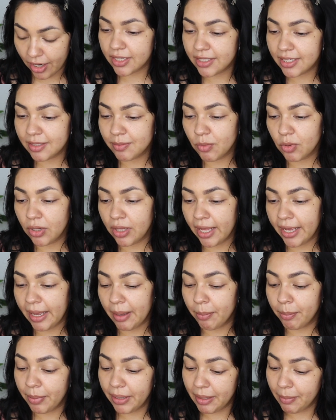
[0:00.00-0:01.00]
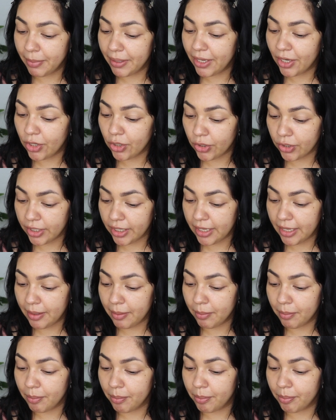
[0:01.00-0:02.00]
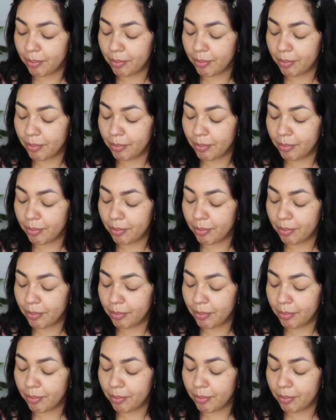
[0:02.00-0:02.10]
This is more like a BB cream,